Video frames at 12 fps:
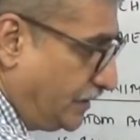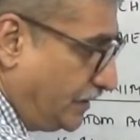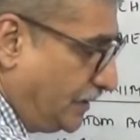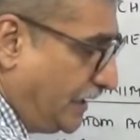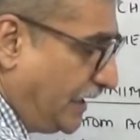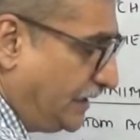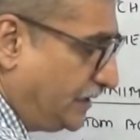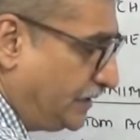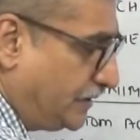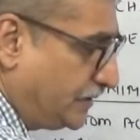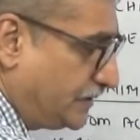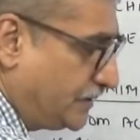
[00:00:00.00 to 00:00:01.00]
that
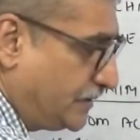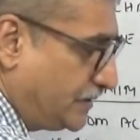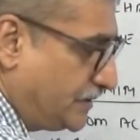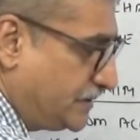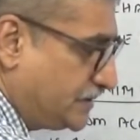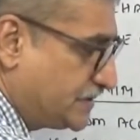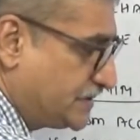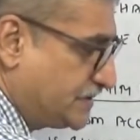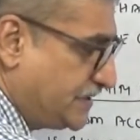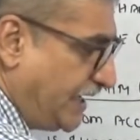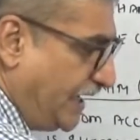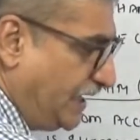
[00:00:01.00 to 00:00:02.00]

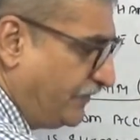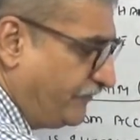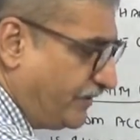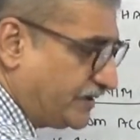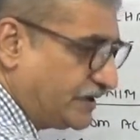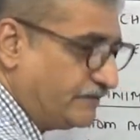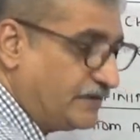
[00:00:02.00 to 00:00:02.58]
Z effective,